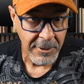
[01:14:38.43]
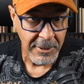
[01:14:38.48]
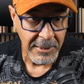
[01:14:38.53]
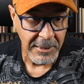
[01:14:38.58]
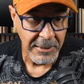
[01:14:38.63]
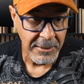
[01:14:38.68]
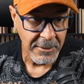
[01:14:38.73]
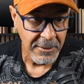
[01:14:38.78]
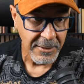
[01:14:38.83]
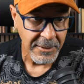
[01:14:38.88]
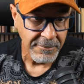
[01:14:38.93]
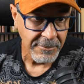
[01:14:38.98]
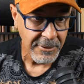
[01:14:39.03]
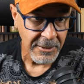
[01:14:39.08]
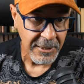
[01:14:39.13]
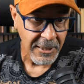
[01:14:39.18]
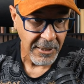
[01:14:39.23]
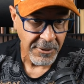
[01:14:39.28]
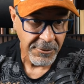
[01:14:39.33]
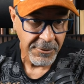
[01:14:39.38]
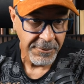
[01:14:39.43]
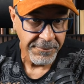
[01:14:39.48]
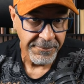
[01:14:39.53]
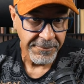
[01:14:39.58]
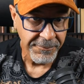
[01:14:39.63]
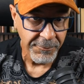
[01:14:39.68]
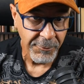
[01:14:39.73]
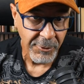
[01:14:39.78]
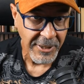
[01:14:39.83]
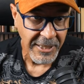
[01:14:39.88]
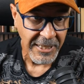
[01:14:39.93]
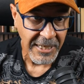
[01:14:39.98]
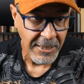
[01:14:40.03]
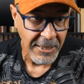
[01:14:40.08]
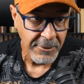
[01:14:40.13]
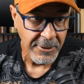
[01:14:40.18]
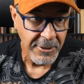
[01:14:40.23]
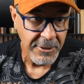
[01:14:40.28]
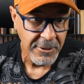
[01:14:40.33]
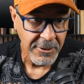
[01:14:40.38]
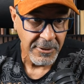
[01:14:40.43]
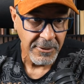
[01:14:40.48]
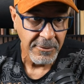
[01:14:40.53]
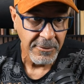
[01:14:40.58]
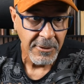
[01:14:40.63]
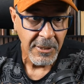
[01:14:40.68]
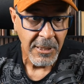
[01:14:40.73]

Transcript: and leaving the country for 48 hours. So